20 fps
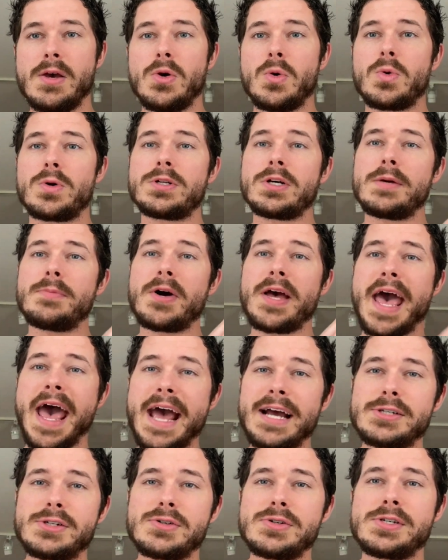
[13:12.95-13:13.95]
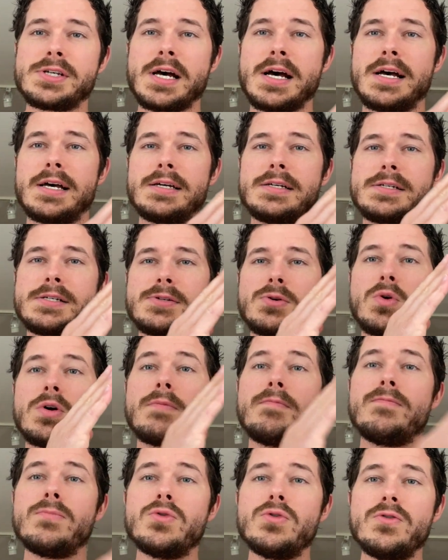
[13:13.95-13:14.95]
We're talking about exercise or
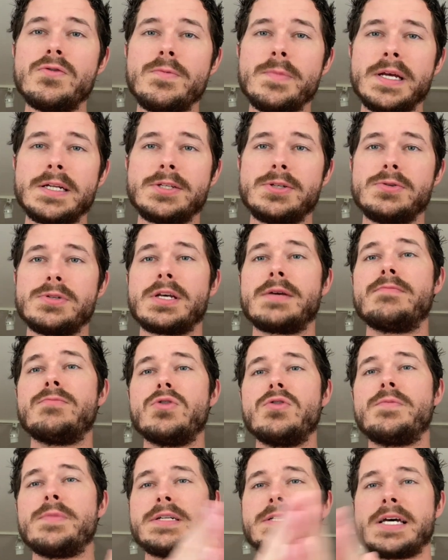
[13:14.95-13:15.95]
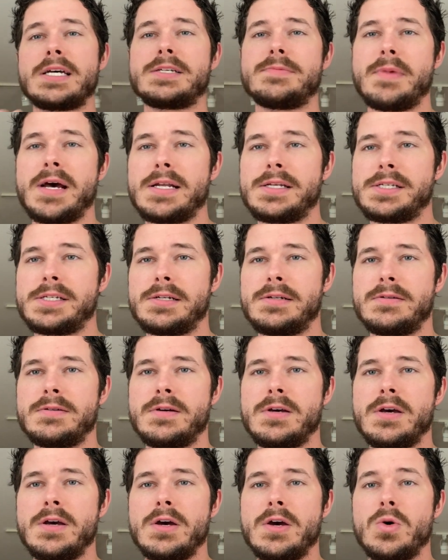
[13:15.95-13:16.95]
movement, using movement as medicine.
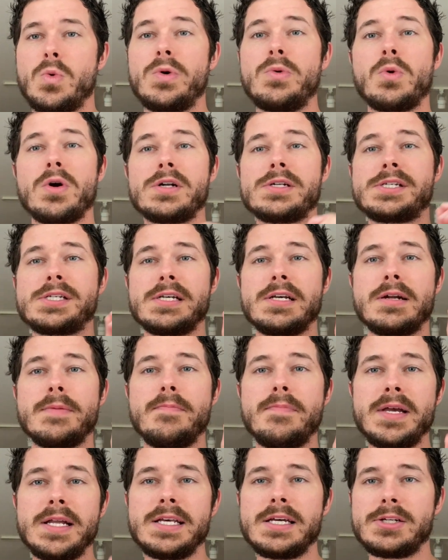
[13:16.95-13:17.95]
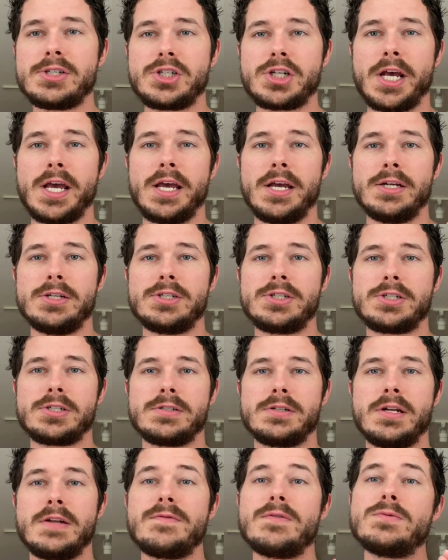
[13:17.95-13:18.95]
We want to see an immediate change.
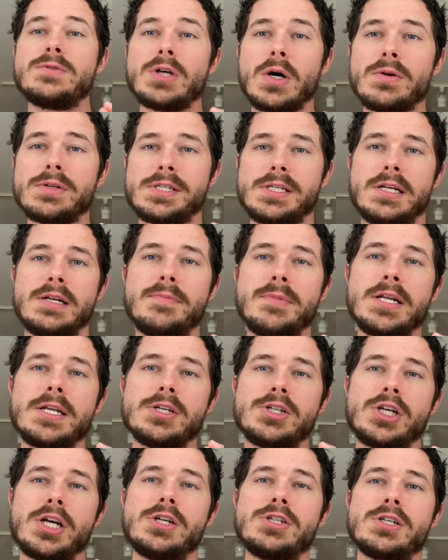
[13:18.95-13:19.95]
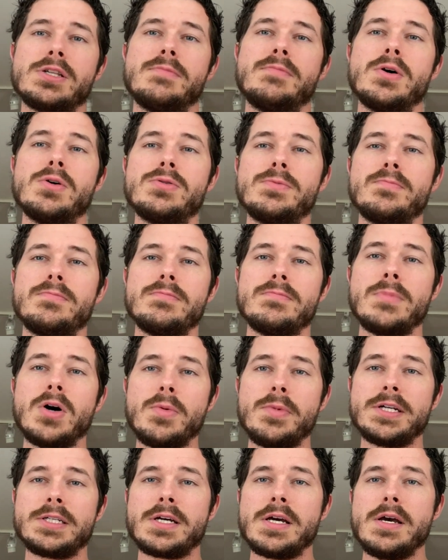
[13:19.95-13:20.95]
And if you don't see an immediate change in the mo-
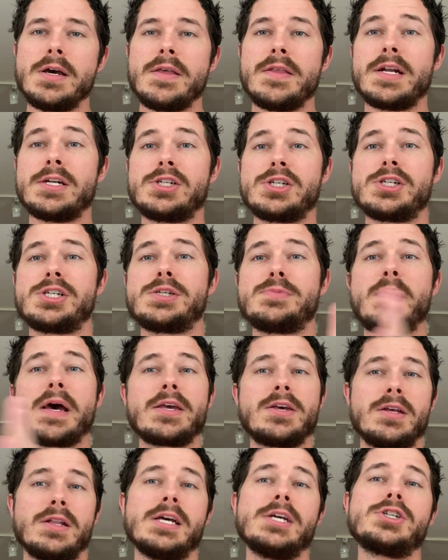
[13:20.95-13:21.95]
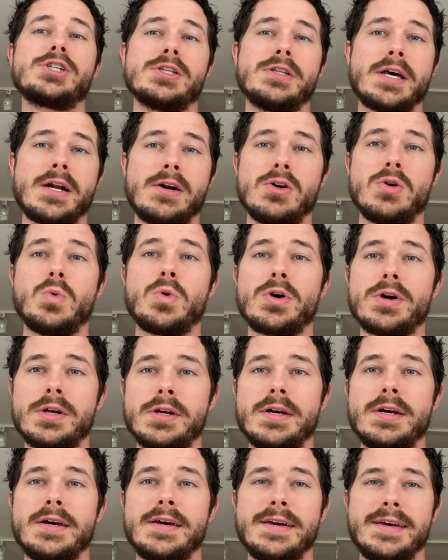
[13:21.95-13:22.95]
moment, then it's just speculation that it'll work
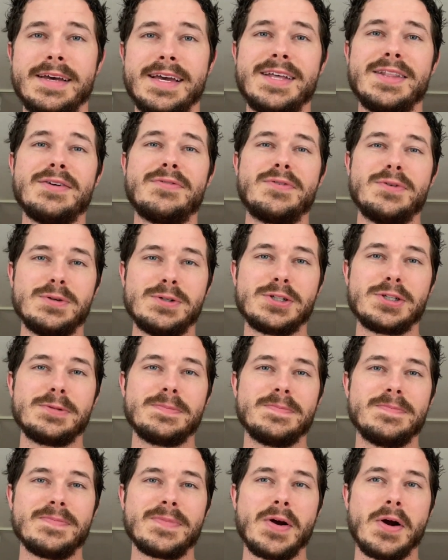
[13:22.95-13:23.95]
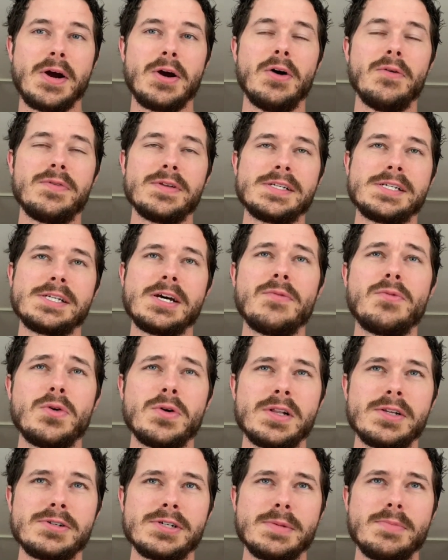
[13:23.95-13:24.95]
in the future. All right, hopefully this is helpful and
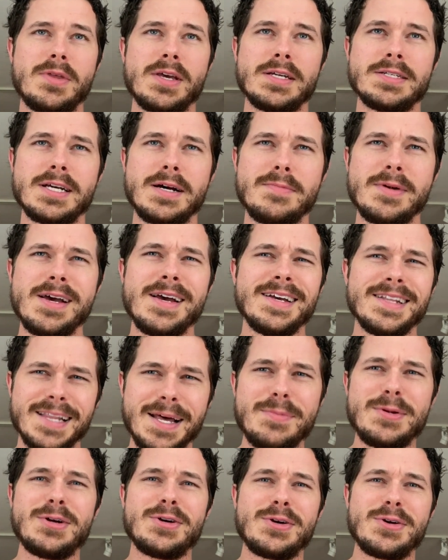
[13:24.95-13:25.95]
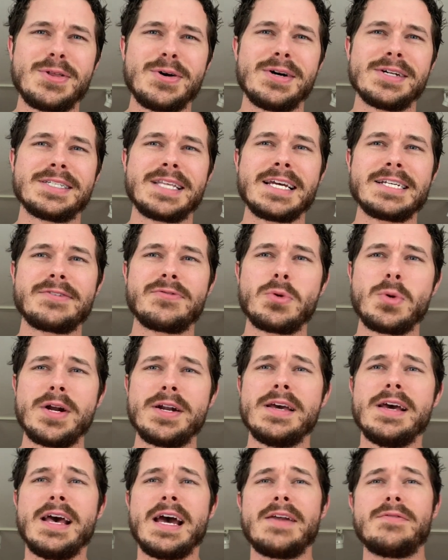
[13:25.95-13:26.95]
clear some things up. Let me know your thoughts. Thanks everyone.
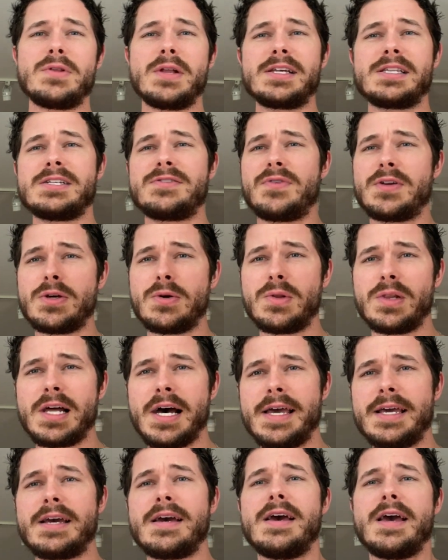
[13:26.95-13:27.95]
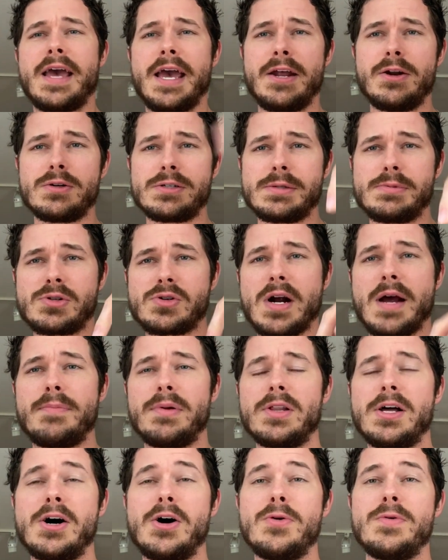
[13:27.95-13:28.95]
And if you like this video, like and or subscribe
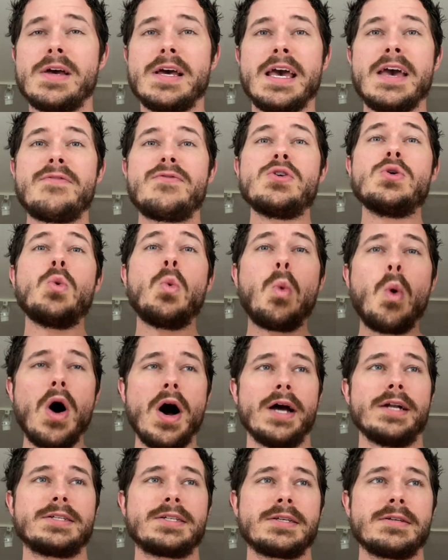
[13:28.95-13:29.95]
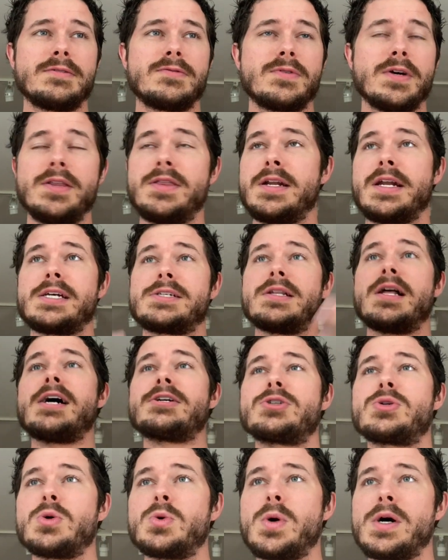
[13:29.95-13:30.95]
below. If you want, right, the next
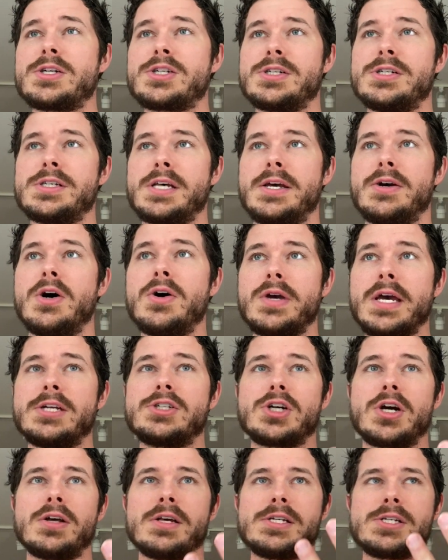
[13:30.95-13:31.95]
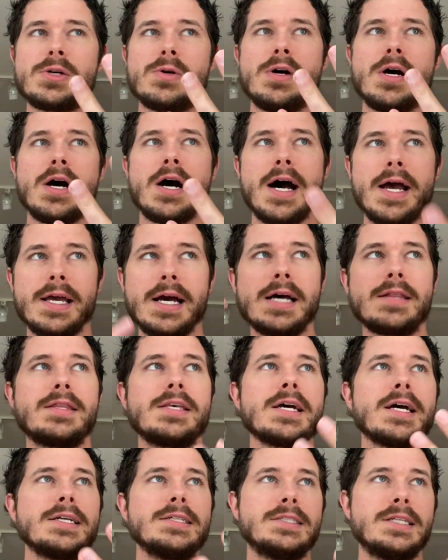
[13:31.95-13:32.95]
logical question is like, okay, Charlie, so I got
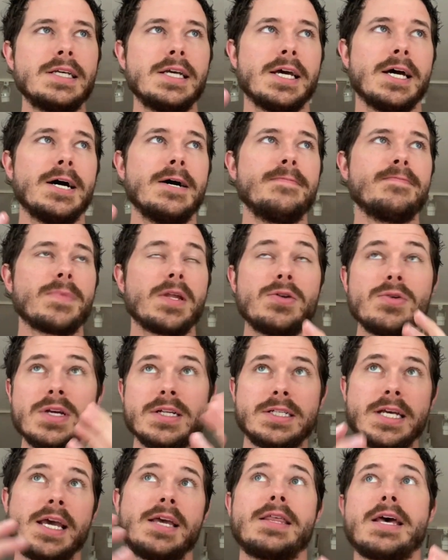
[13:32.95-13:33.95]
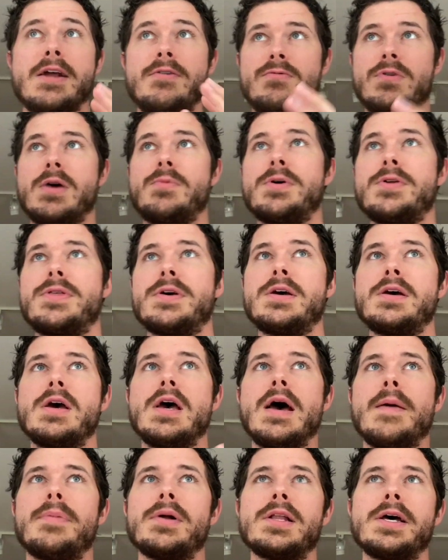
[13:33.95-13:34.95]
the idea and you can take that and run with it.
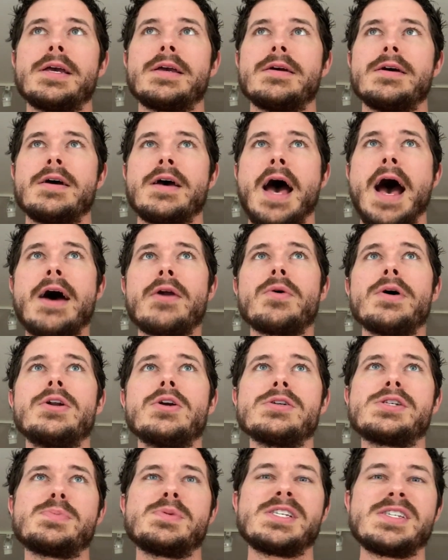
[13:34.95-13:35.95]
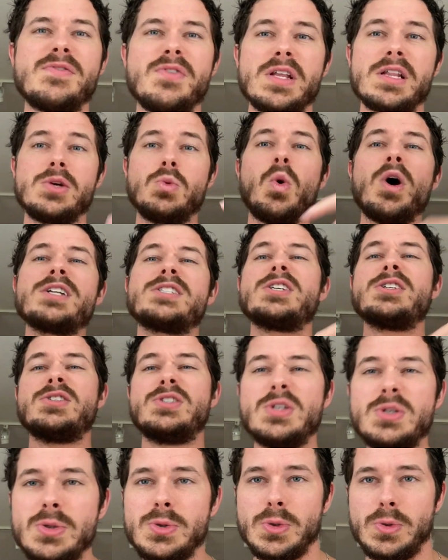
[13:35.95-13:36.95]
But like, how do I know specifically what to
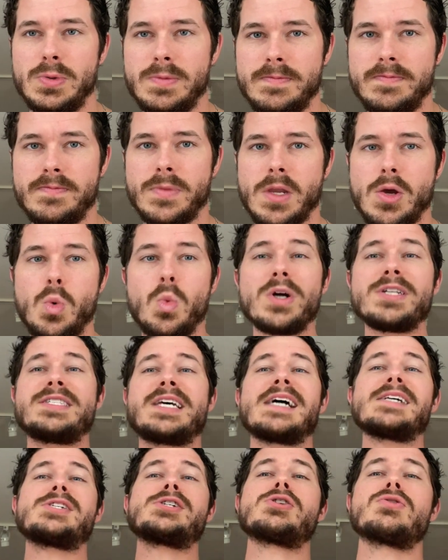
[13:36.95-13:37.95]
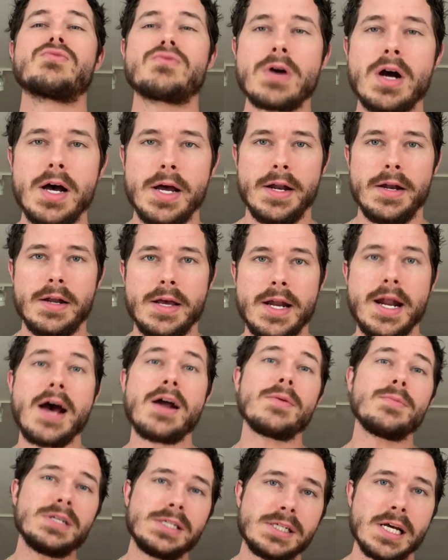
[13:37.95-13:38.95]
do? what tests to run and how
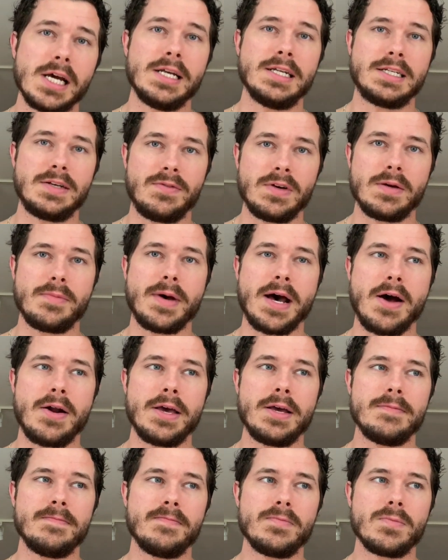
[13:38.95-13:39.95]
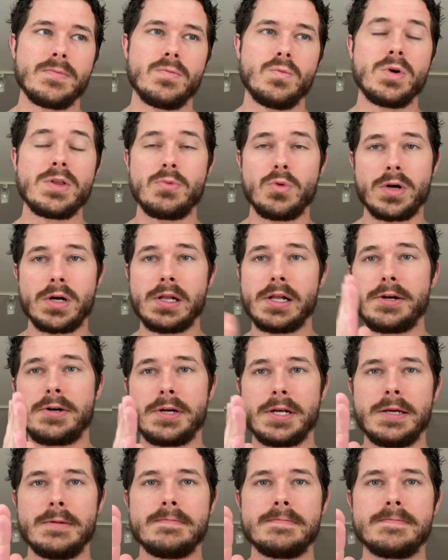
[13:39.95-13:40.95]
to be scientific about it with more
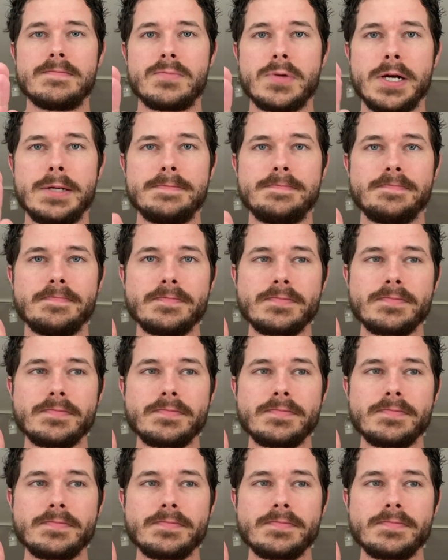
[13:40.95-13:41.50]
clarity, right?